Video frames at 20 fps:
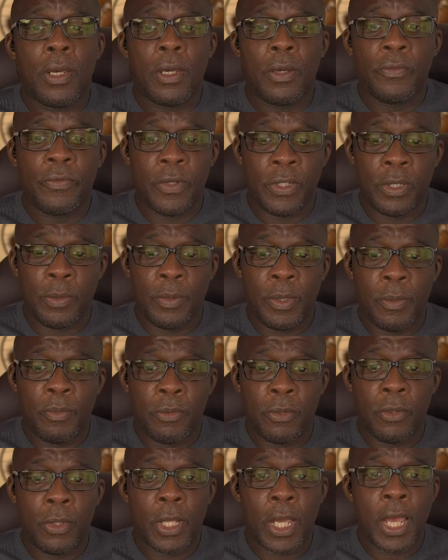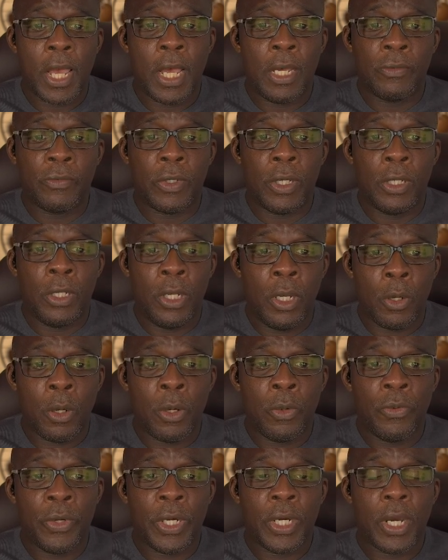Fitter people have a lower
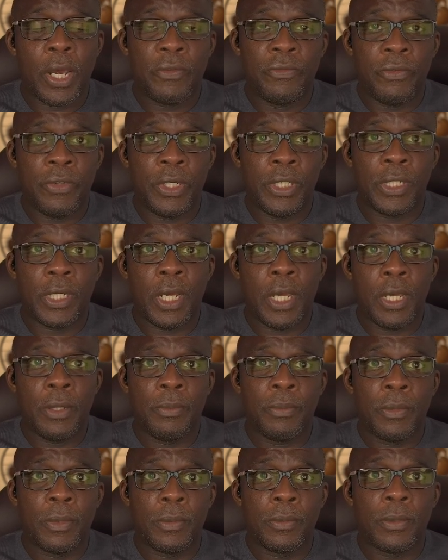recovery time.